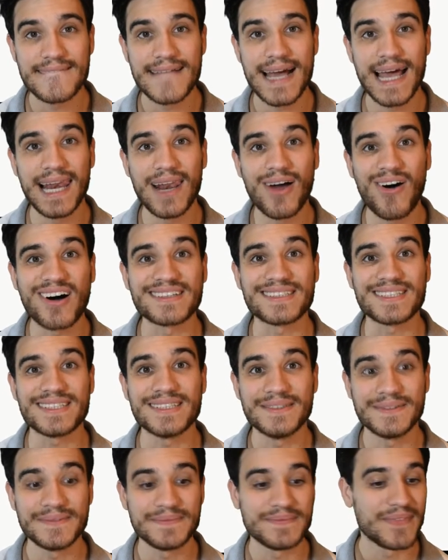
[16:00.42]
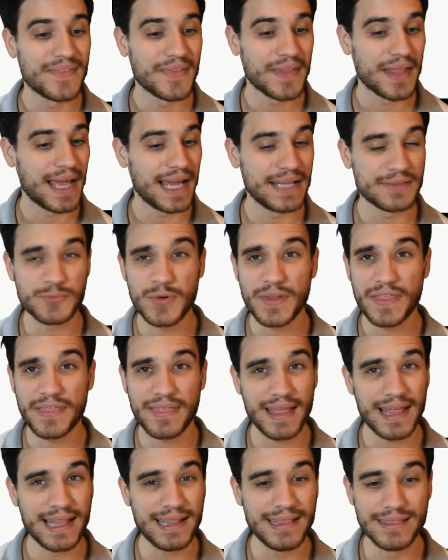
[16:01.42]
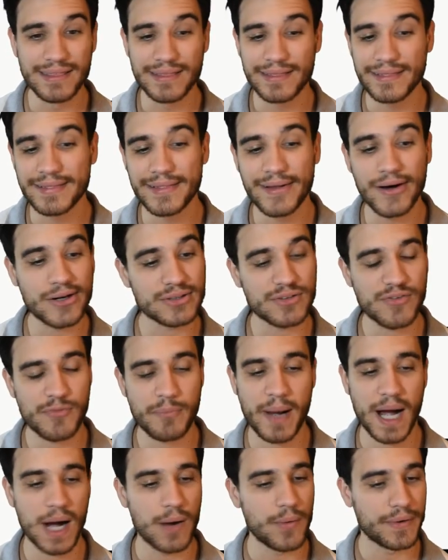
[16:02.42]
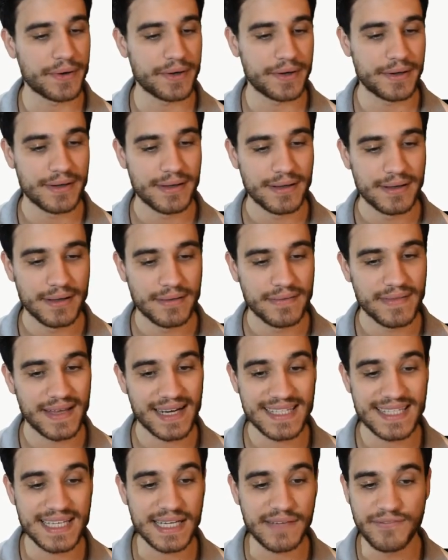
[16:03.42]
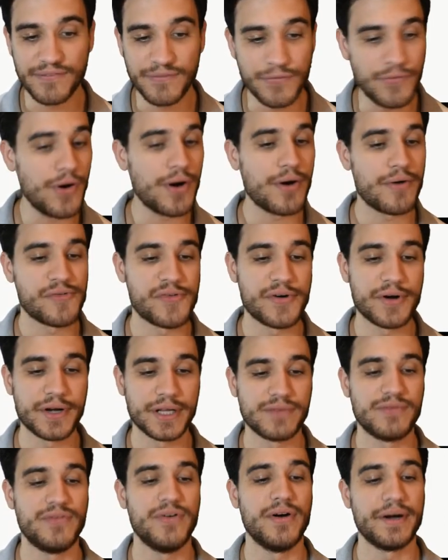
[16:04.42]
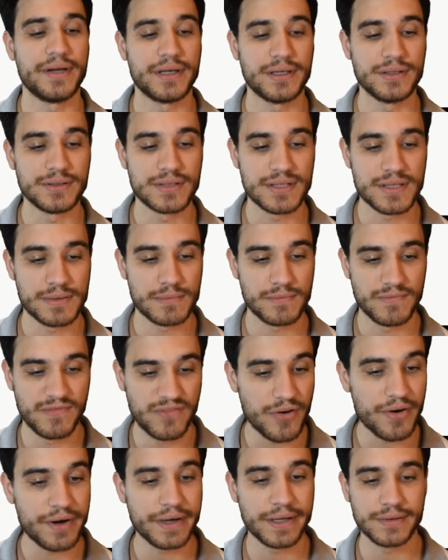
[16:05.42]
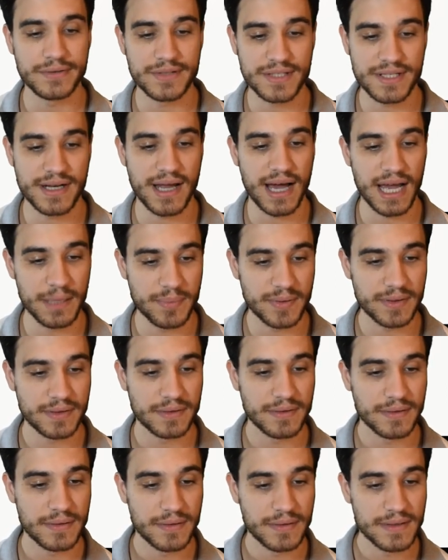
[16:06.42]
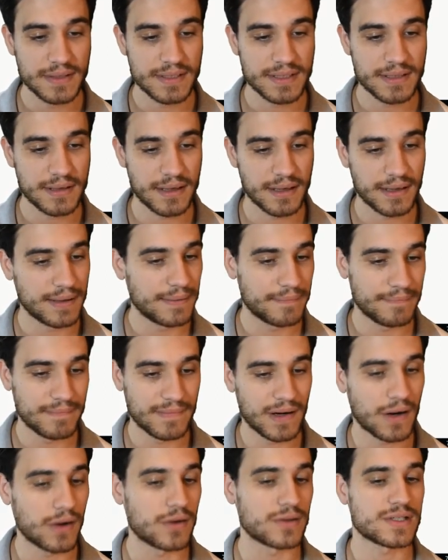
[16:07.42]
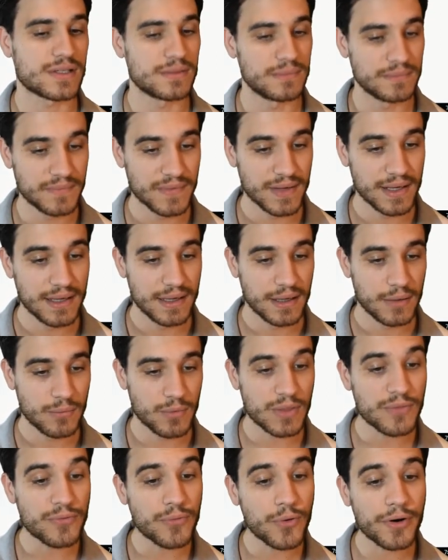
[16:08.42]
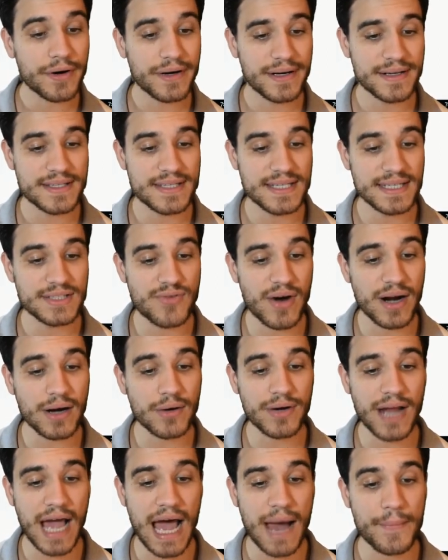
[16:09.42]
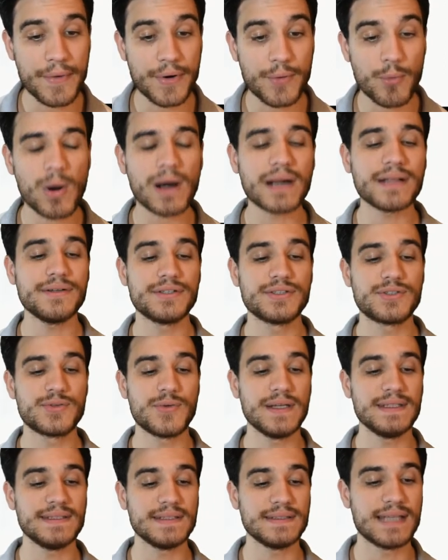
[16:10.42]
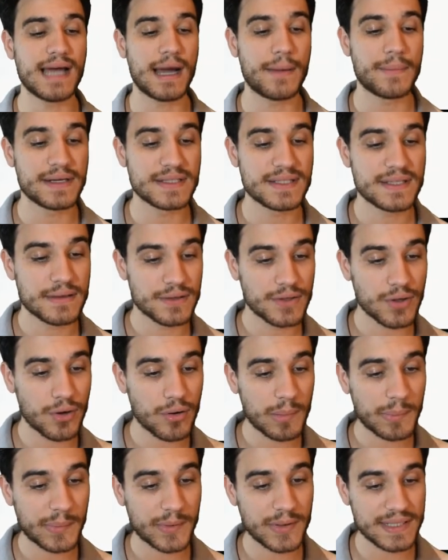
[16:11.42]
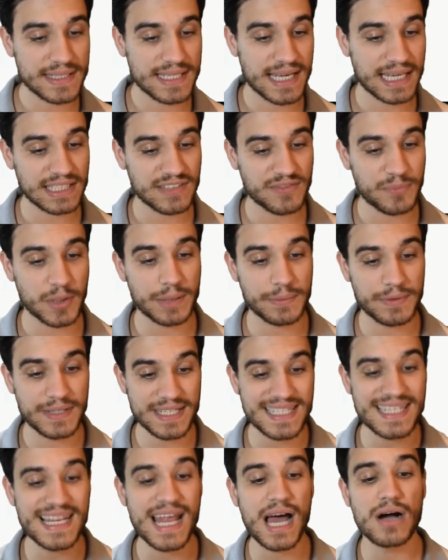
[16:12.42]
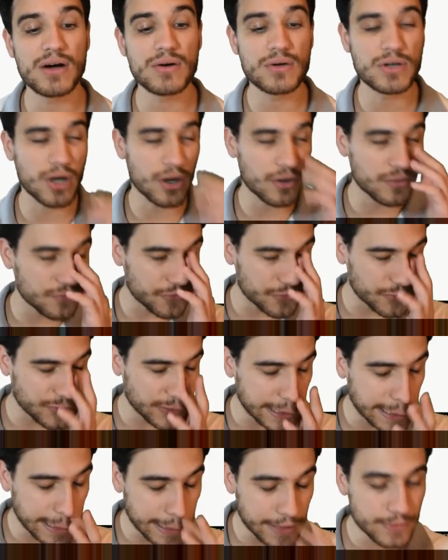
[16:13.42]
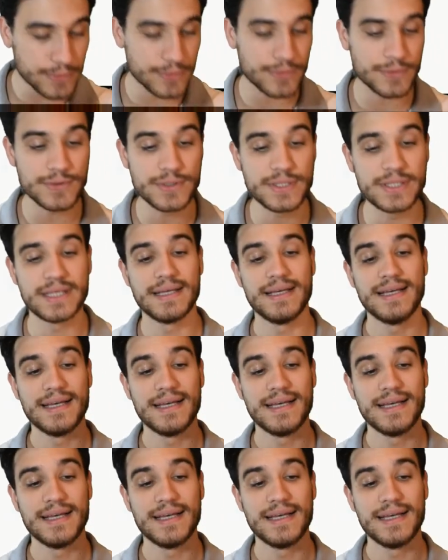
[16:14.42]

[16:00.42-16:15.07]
a lot, and with a lot of power. That is a very good snipe. Awesome. With 4 energy, Dragon Hammer, 120 damage. Your opponent's active Pokemon is now confused.